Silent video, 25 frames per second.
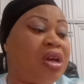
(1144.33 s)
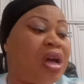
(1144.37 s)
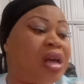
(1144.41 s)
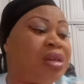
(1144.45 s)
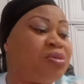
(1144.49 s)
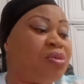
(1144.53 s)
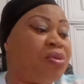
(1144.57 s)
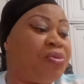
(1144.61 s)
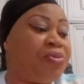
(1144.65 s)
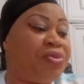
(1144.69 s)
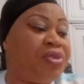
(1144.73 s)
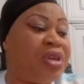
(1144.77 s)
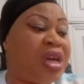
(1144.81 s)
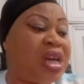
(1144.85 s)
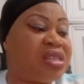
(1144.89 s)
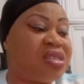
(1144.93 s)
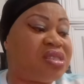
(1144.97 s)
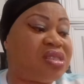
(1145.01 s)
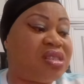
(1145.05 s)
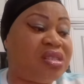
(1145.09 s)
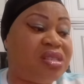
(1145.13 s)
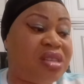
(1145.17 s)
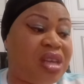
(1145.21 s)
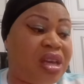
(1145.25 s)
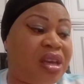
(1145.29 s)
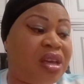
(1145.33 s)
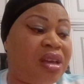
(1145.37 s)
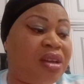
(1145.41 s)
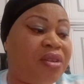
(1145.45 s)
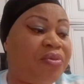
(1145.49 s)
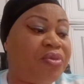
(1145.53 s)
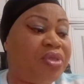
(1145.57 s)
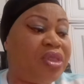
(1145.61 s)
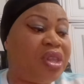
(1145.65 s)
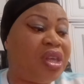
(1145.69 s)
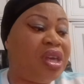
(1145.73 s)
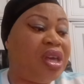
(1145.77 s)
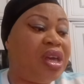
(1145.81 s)
as of yesterday
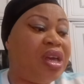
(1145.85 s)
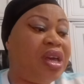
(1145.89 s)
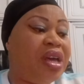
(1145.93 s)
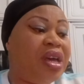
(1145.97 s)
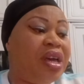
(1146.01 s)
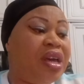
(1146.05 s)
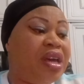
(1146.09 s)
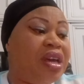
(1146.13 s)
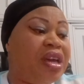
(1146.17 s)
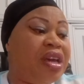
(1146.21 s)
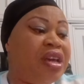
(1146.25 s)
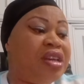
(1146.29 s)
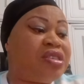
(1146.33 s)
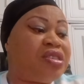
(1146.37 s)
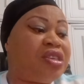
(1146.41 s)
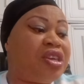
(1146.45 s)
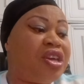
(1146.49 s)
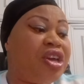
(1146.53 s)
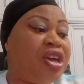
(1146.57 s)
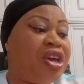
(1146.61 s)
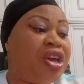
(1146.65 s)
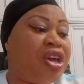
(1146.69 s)
is